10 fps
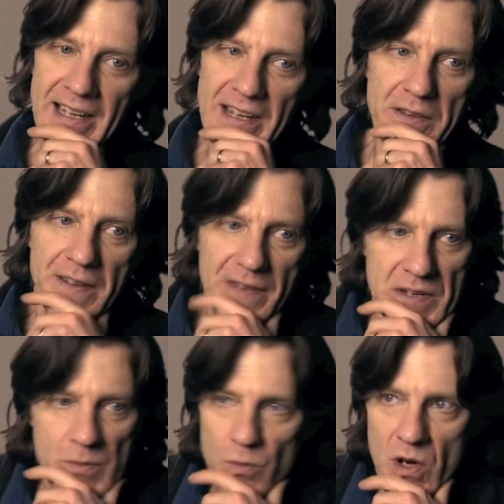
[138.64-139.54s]
if he
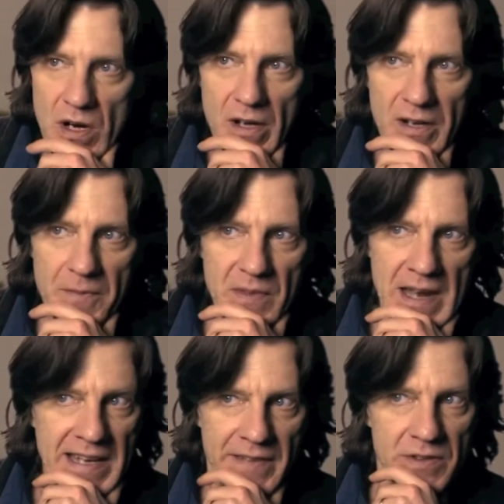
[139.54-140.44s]
doesn't work,
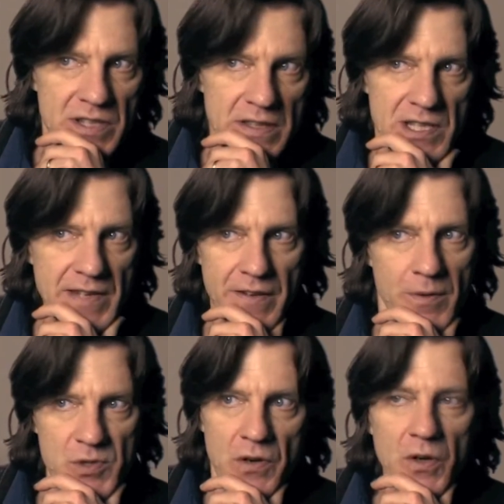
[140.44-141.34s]
any given scene, the
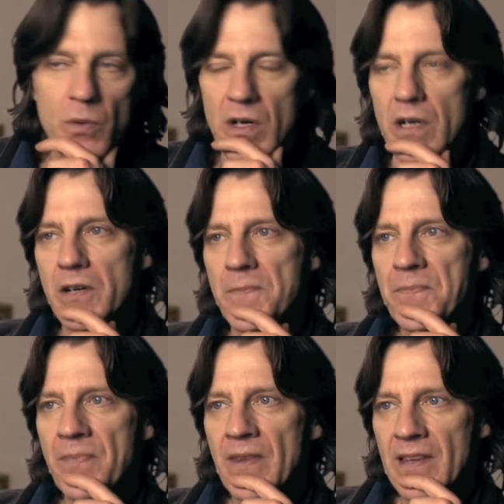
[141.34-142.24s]
film's not going to work
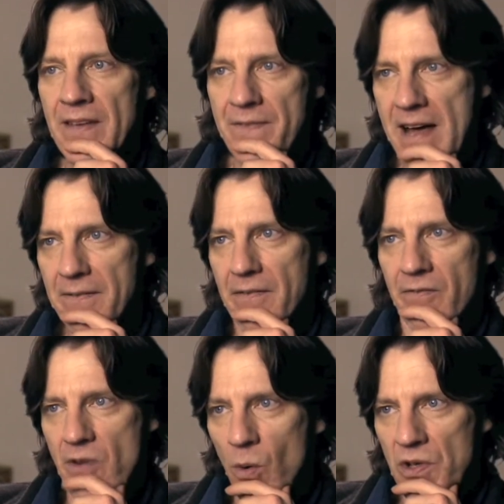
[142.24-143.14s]
if that
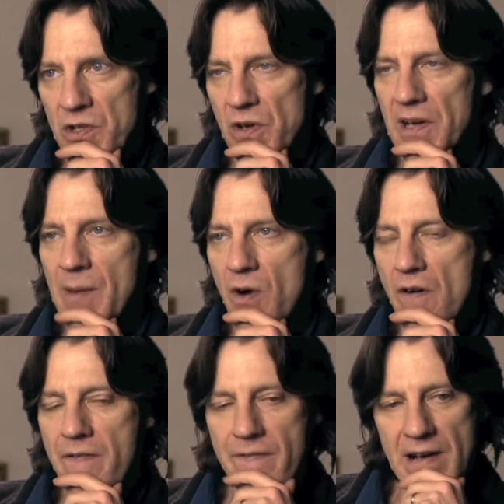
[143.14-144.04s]
role does not come
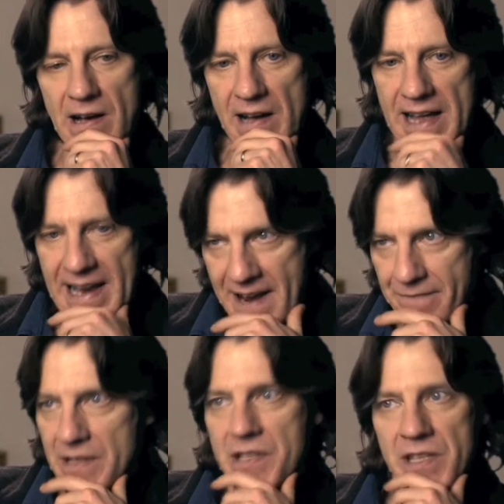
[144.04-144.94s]
off in
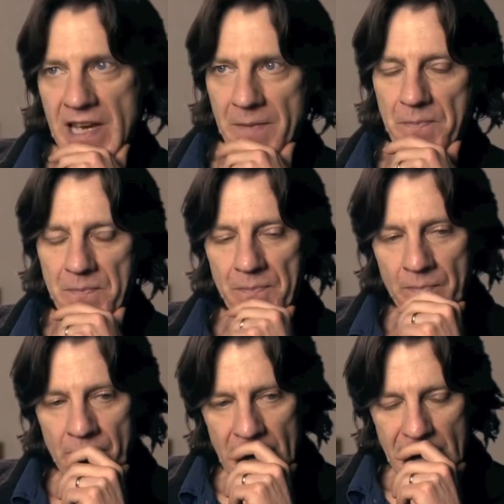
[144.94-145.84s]
every scene.
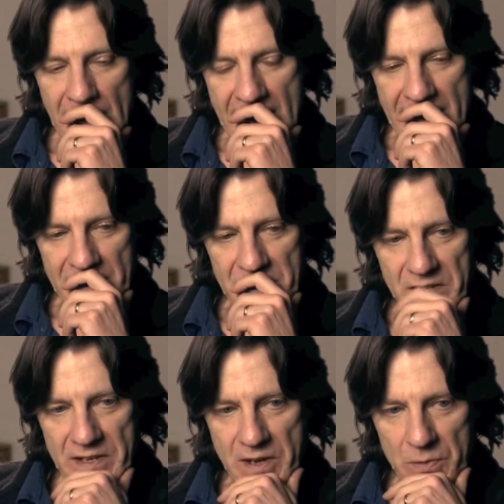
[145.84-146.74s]
And,
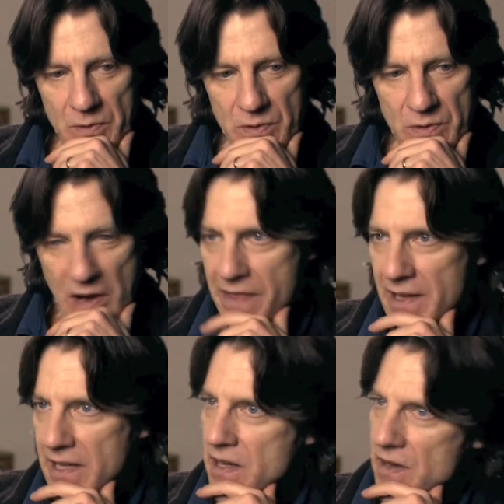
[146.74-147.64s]
you know, I
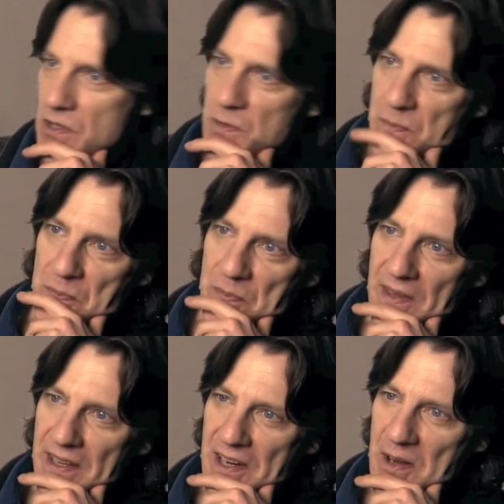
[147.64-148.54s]
think it does.
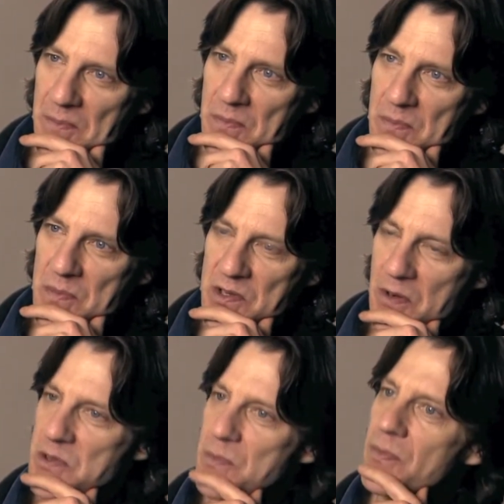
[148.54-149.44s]
So
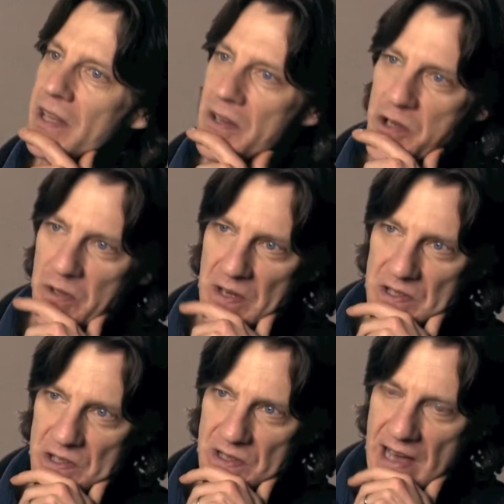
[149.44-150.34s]
it was a brilliant
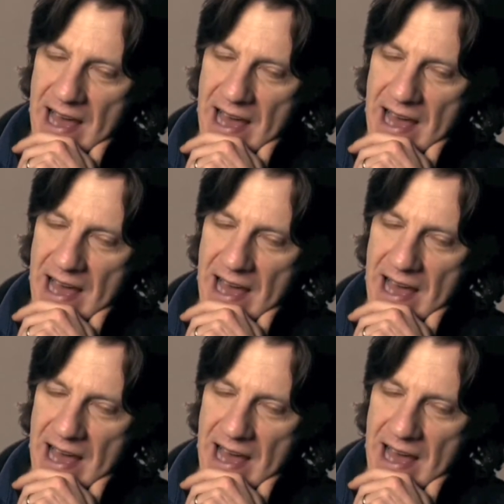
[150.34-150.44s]
choice.